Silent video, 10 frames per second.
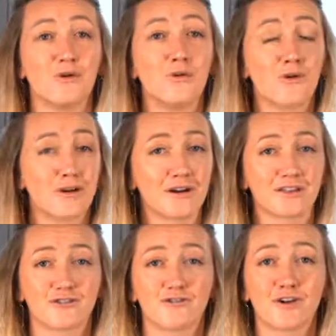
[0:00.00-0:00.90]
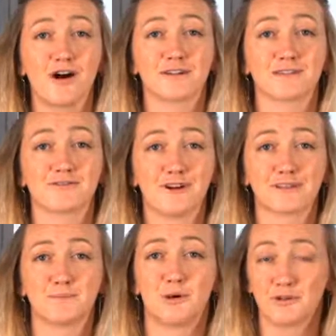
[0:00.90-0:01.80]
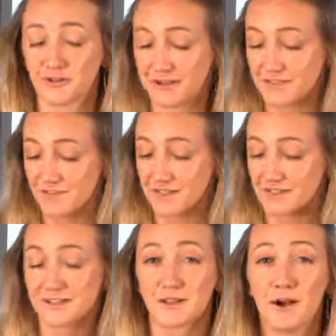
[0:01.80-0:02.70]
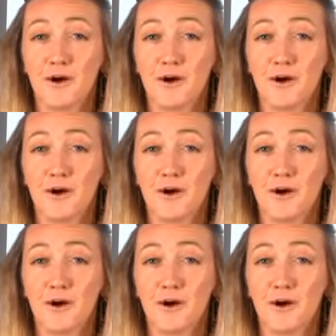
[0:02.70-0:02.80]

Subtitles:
or through cross-polarized filters.